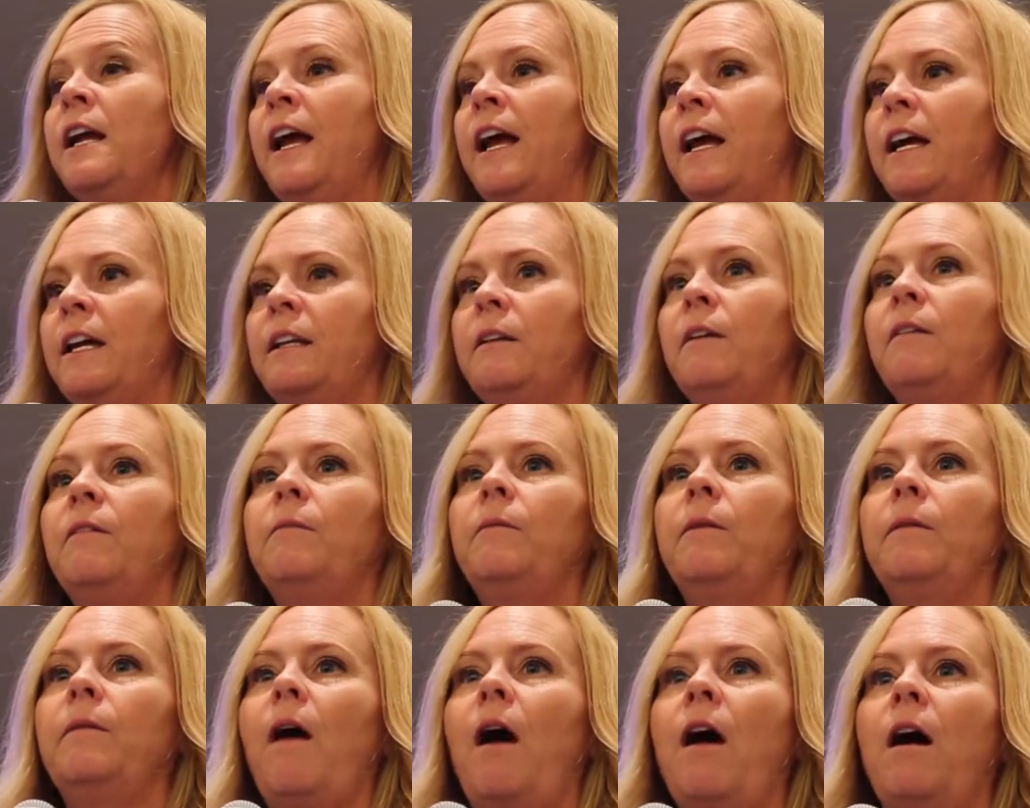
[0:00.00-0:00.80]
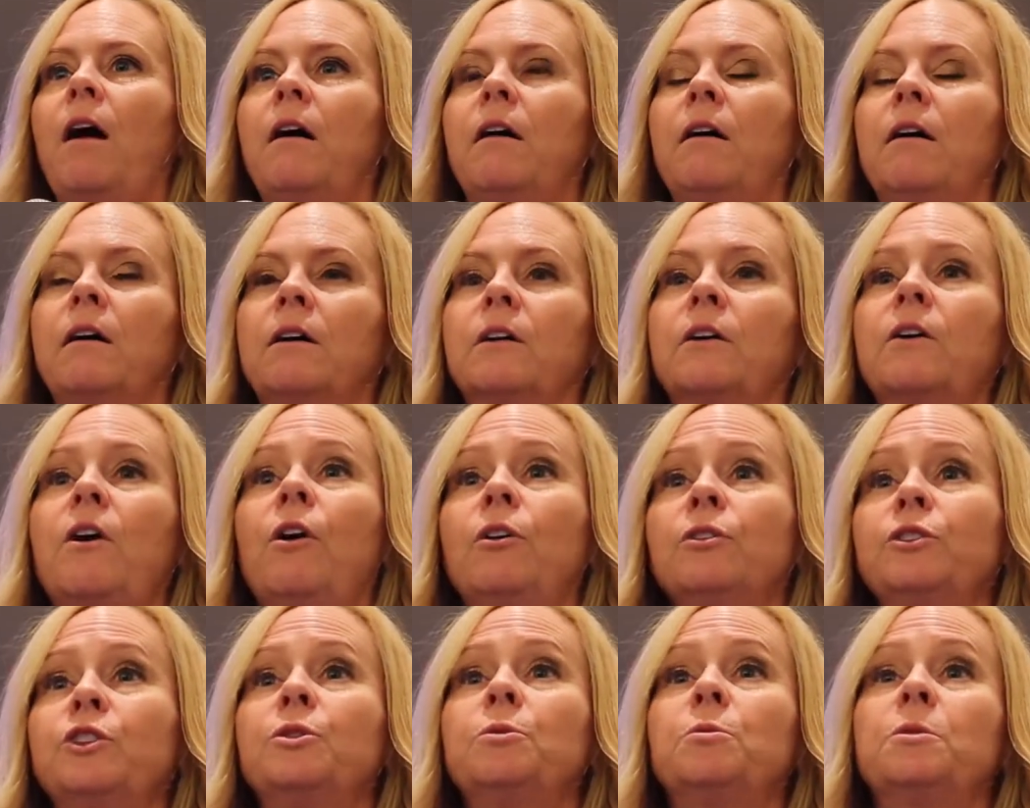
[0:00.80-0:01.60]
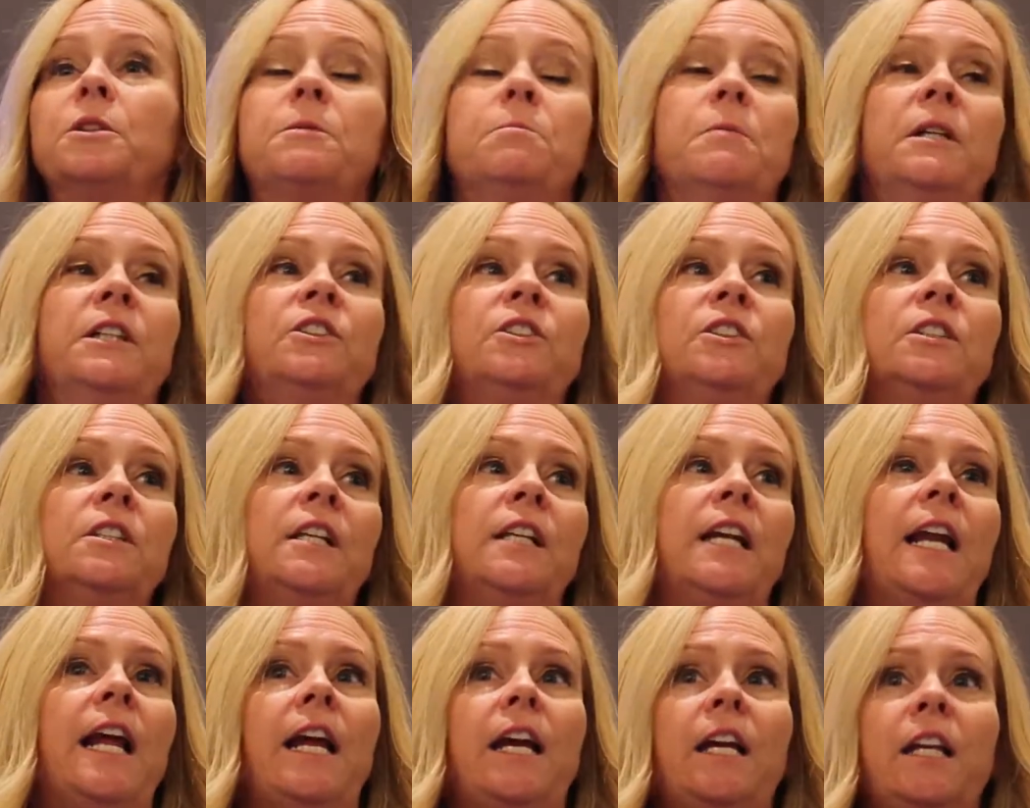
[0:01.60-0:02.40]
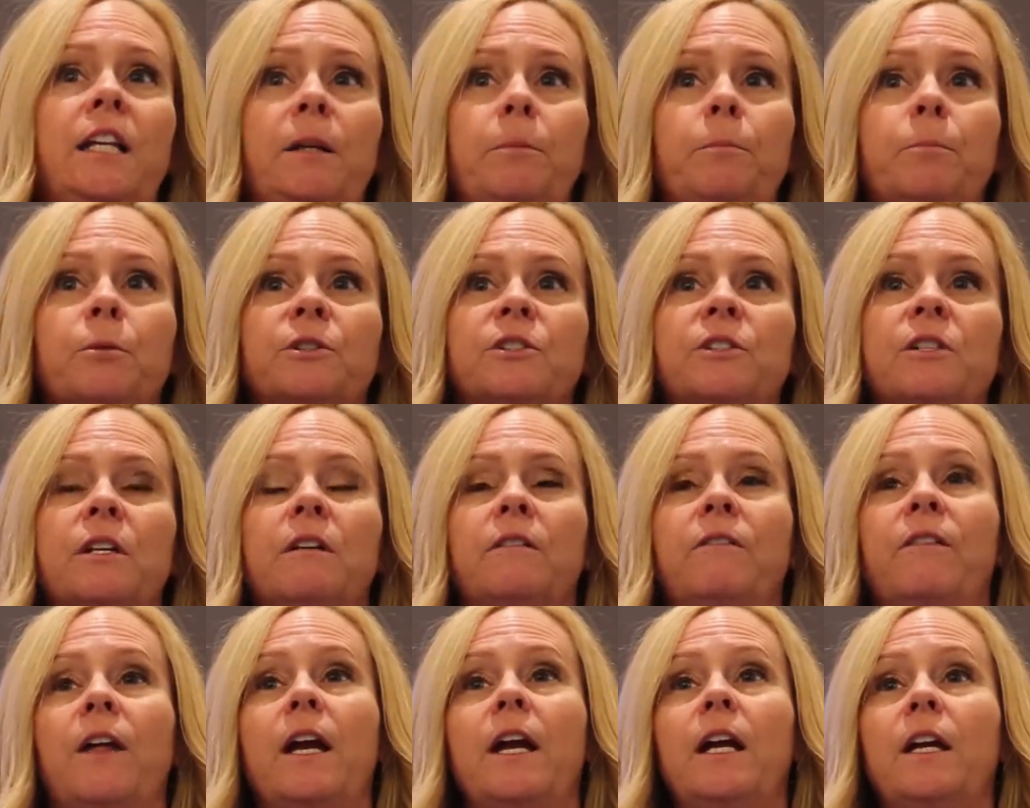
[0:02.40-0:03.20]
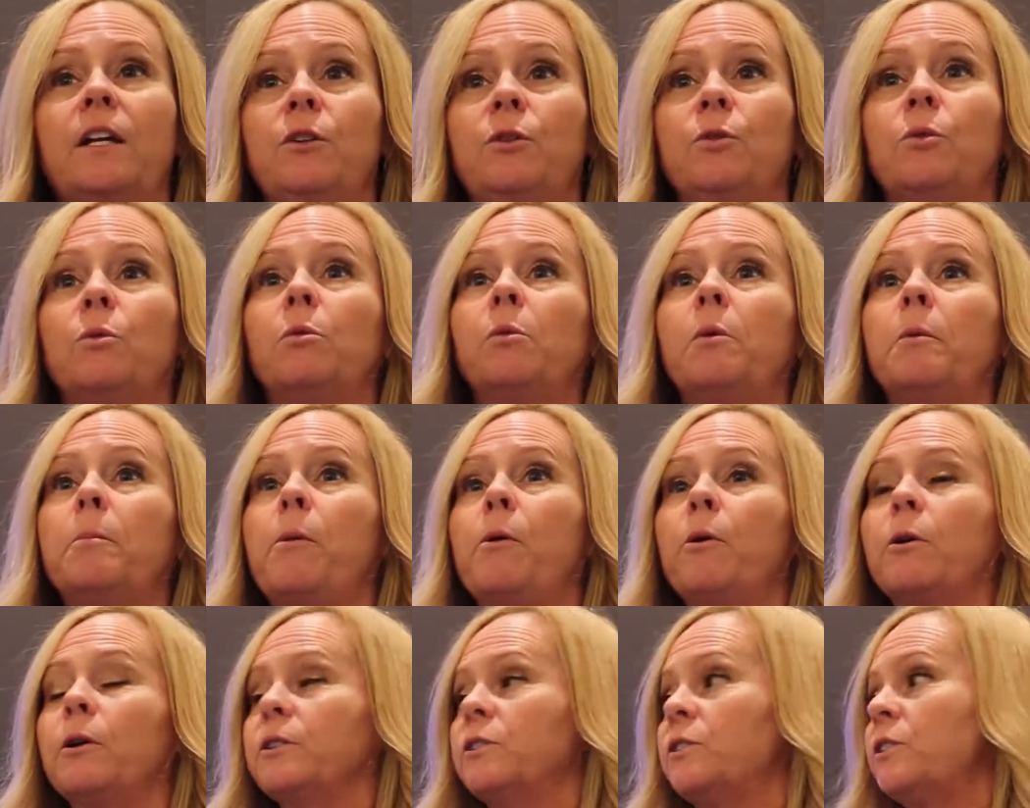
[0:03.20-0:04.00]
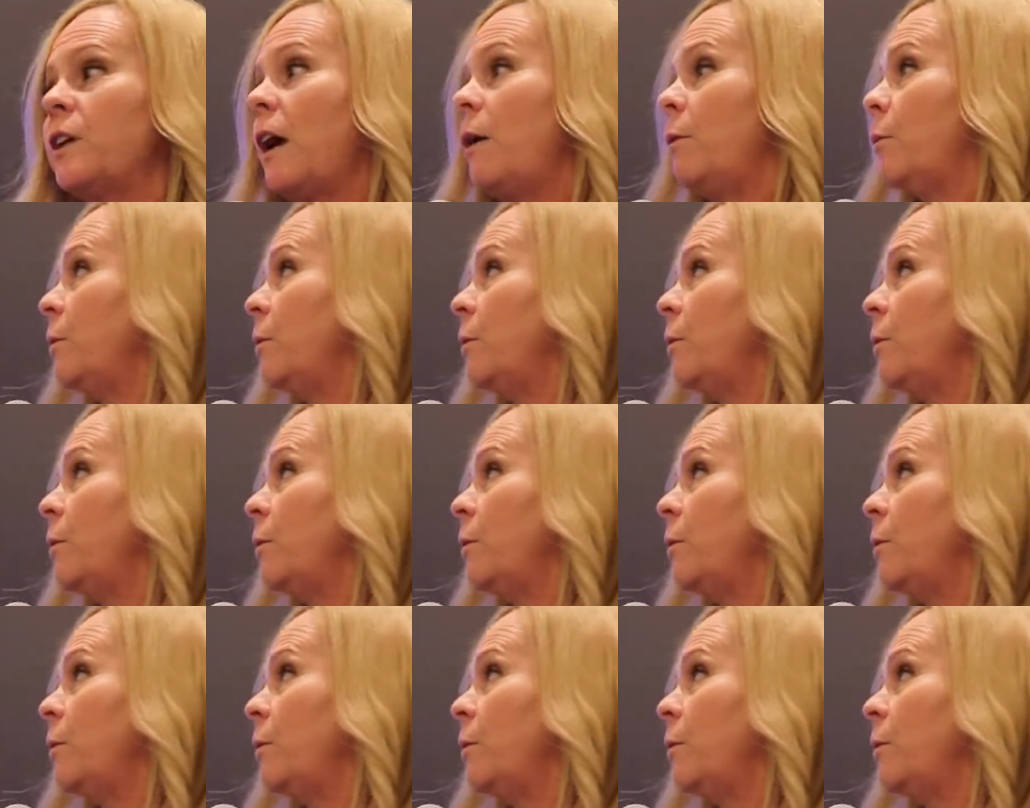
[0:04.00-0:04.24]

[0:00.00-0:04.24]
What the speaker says: And culture was mentioned in 80% of the annual reports I